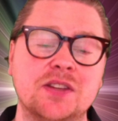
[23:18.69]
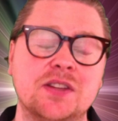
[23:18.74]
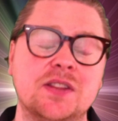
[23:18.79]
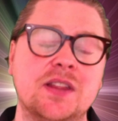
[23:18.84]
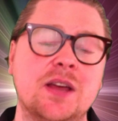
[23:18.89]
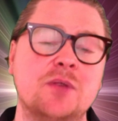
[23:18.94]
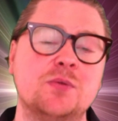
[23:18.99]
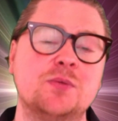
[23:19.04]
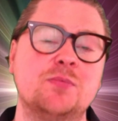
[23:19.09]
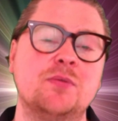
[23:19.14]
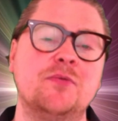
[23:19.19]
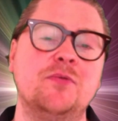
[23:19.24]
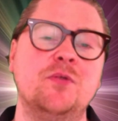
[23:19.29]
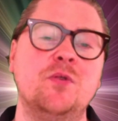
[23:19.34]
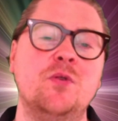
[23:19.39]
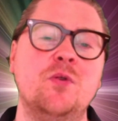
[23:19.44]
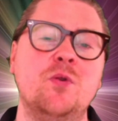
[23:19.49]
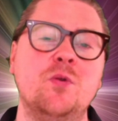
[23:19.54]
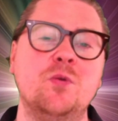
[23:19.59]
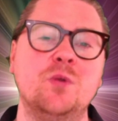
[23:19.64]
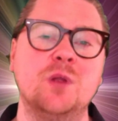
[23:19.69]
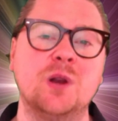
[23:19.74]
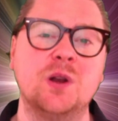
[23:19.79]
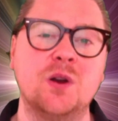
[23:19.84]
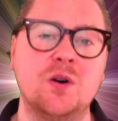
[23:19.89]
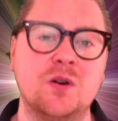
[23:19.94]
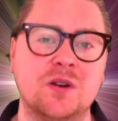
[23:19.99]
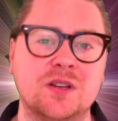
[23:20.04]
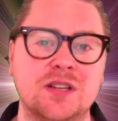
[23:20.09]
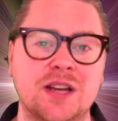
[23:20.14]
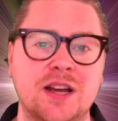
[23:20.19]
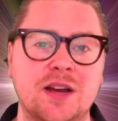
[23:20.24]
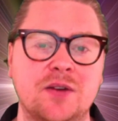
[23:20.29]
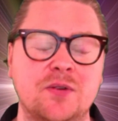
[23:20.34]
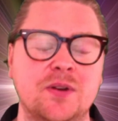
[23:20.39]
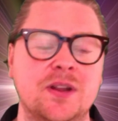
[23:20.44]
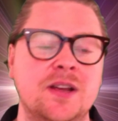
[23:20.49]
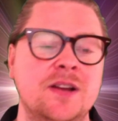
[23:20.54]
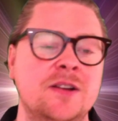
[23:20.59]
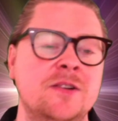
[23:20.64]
And that was before all the lockdown